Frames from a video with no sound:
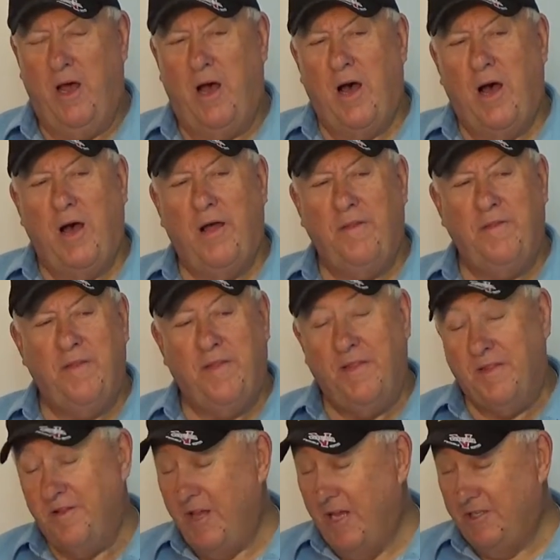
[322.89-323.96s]
Uh,
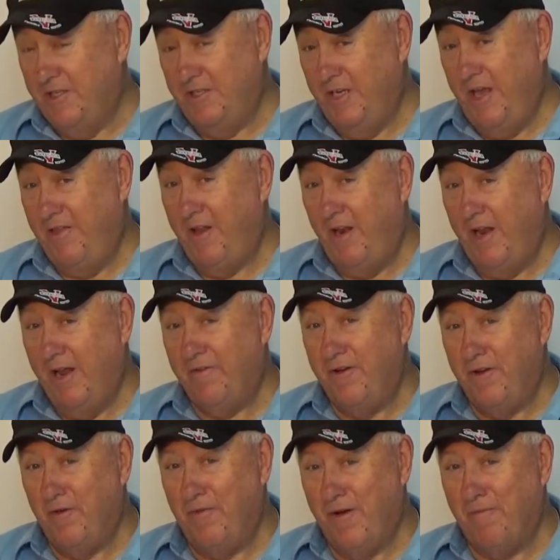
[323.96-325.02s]
not to say that 11
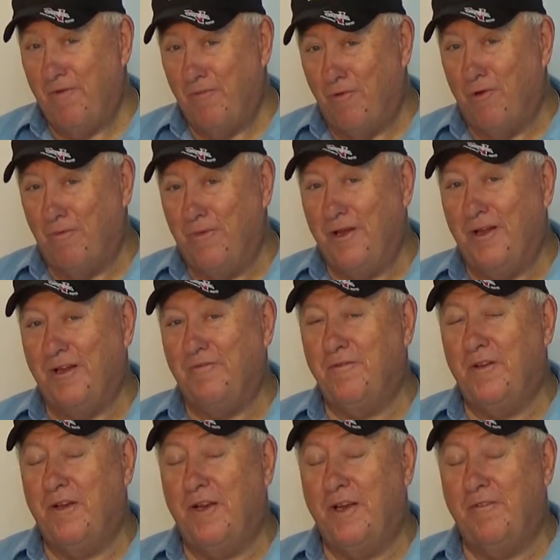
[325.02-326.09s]
November won't be a,
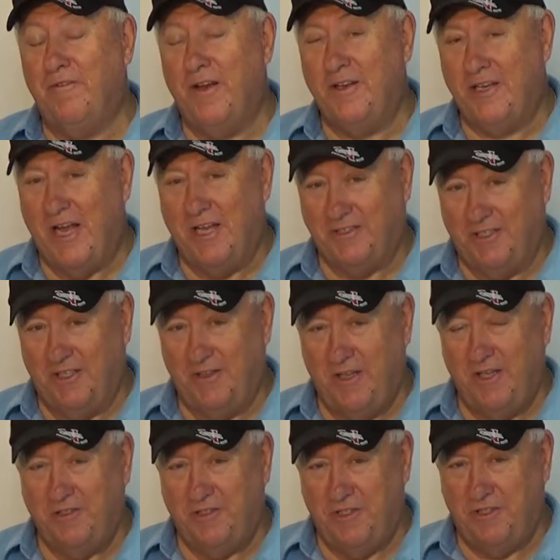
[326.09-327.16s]
a fantastic
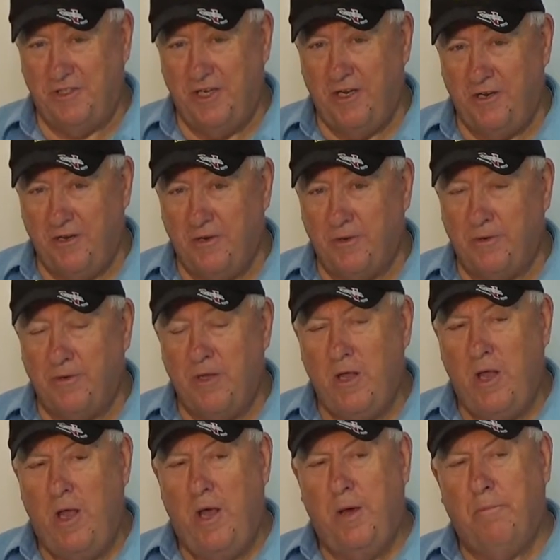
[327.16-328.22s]
things to see and do,
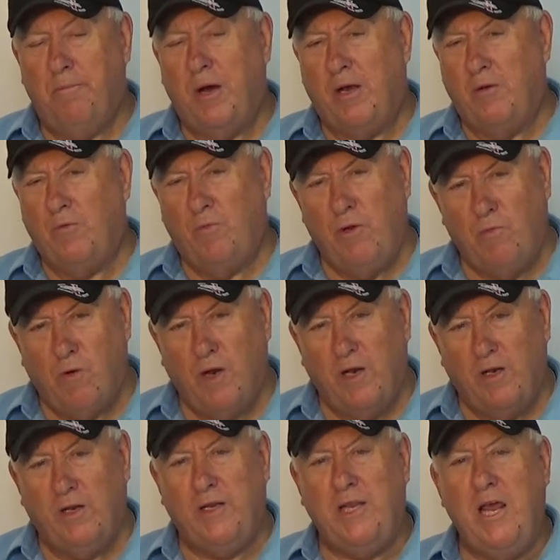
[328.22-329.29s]
but we want
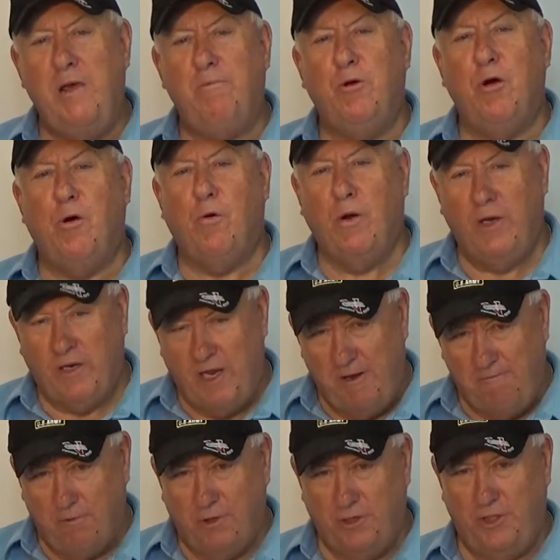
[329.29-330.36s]
to keep going,
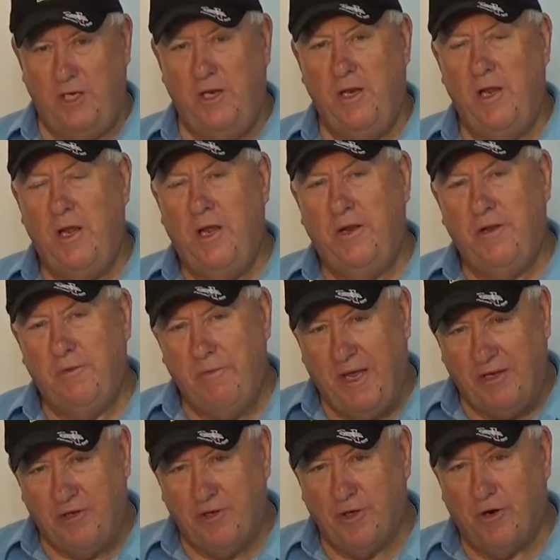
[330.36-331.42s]
keep pushing to
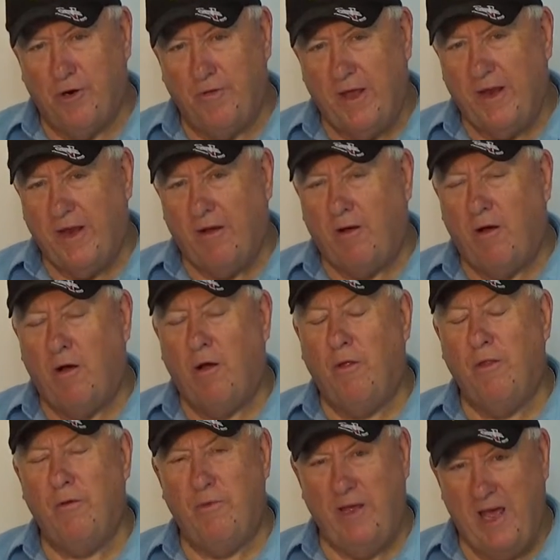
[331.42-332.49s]
make sure that all
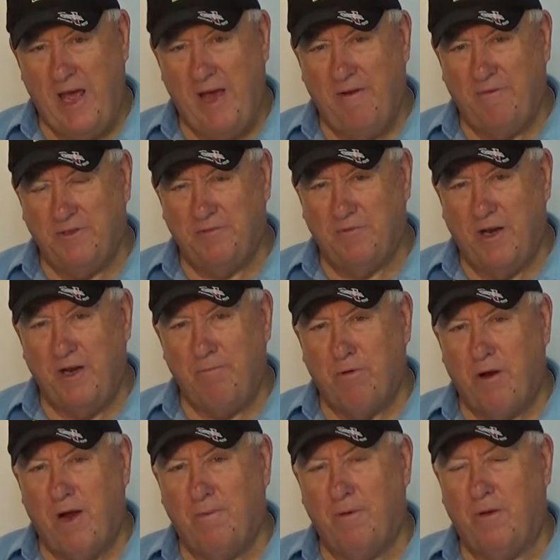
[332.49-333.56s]
that we have is running
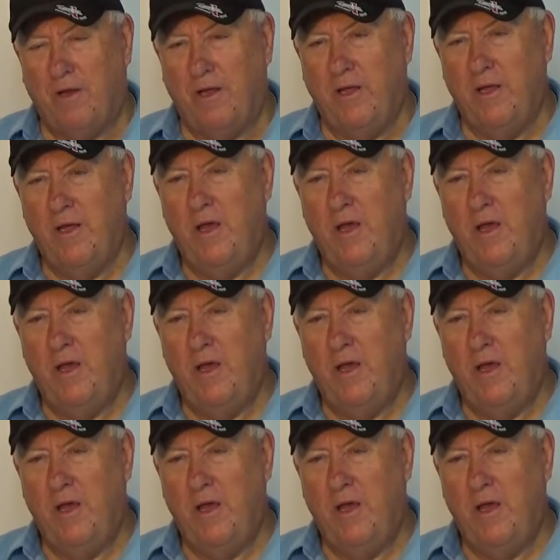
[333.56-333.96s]
properly.